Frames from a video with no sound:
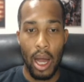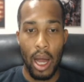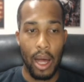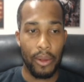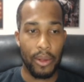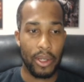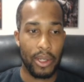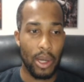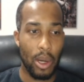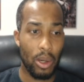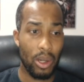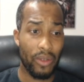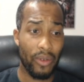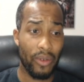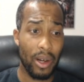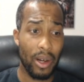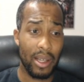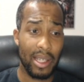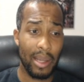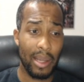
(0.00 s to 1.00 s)
Uh, this code is
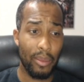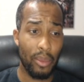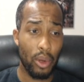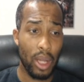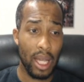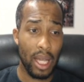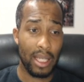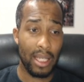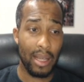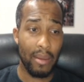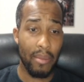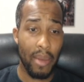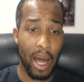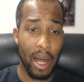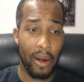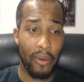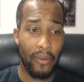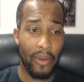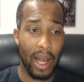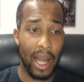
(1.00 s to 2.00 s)
very simple. You guys can
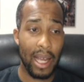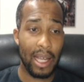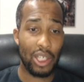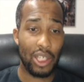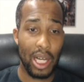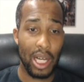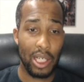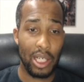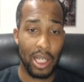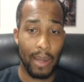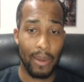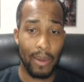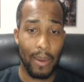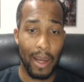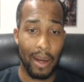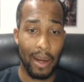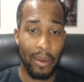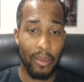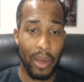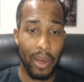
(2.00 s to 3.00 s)
modify it, change it up
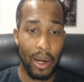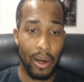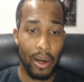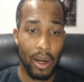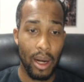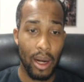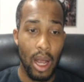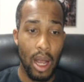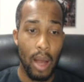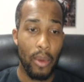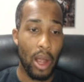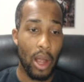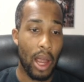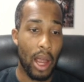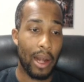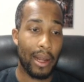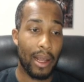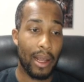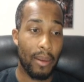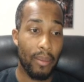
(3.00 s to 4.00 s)
it better, but
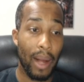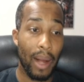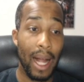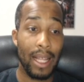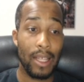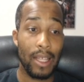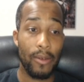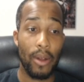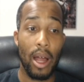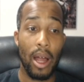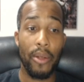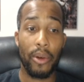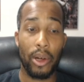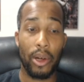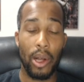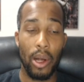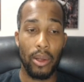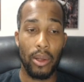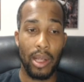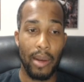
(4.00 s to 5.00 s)
and combine this with other
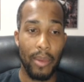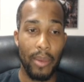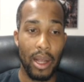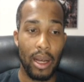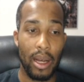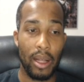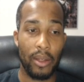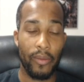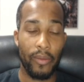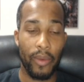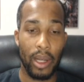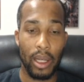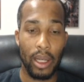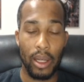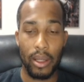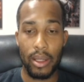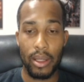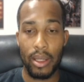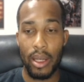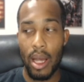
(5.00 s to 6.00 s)
code that I've made in other
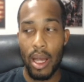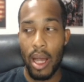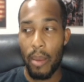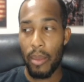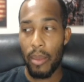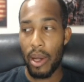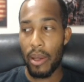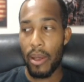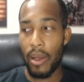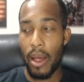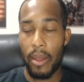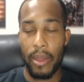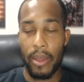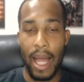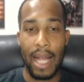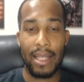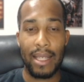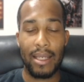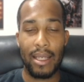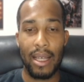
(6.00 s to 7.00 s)
videos. But
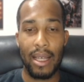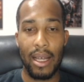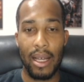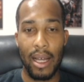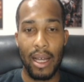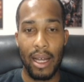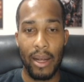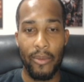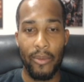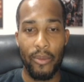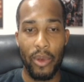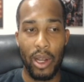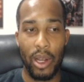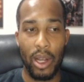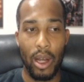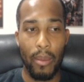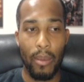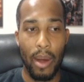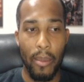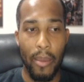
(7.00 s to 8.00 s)
that's the uh,
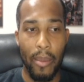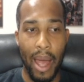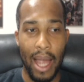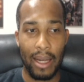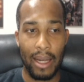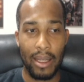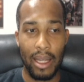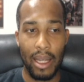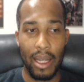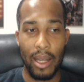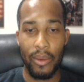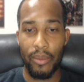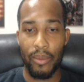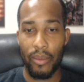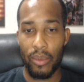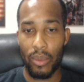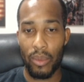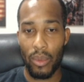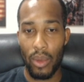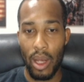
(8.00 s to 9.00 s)
video about M A C D.
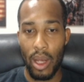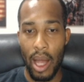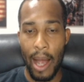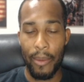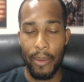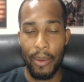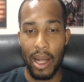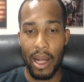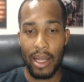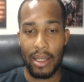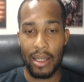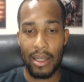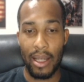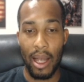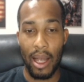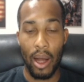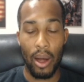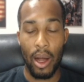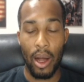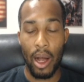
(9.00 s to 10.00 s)
Have a nice day.
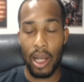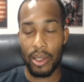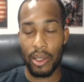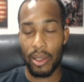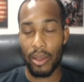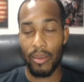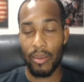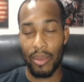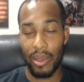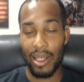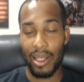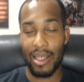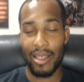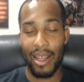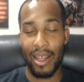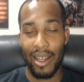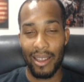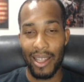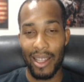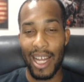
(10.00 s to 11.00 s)
Uh, also, please
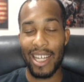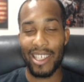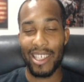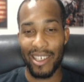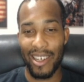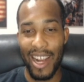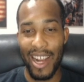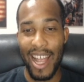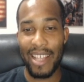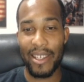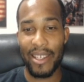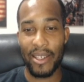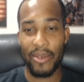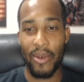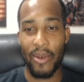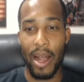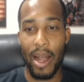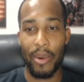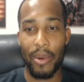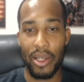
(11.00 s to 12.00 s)
like, share, and
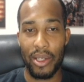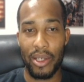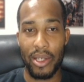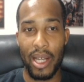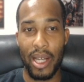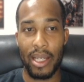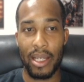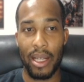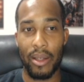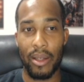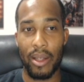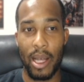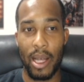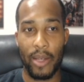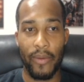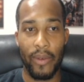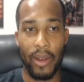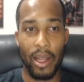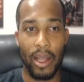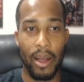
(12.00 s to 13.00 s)
subscribe, and I'll see you guys on the
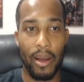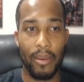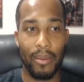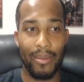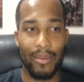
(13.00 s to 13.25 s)
next video.